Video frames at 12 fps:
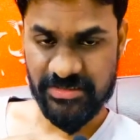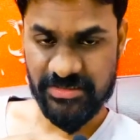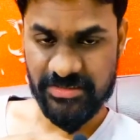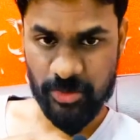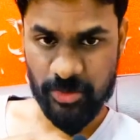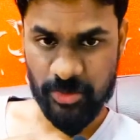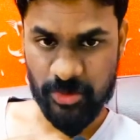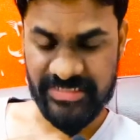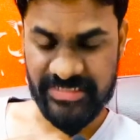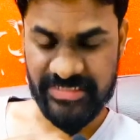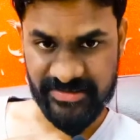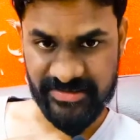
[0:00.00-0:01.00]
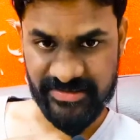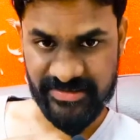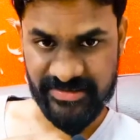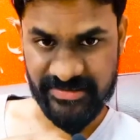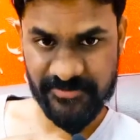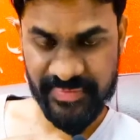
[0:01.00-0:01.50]
upload daily
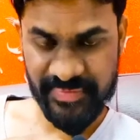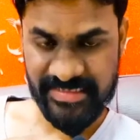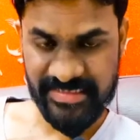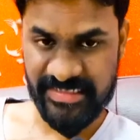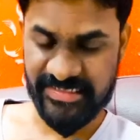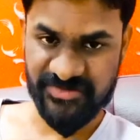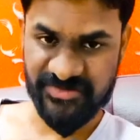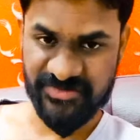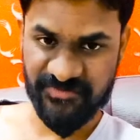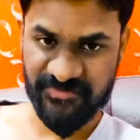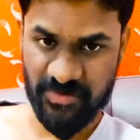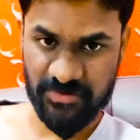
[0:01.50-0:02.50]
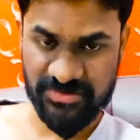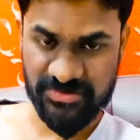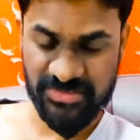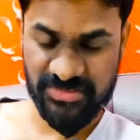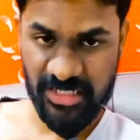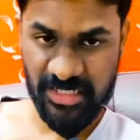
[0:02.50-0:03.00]
content, increase the followers.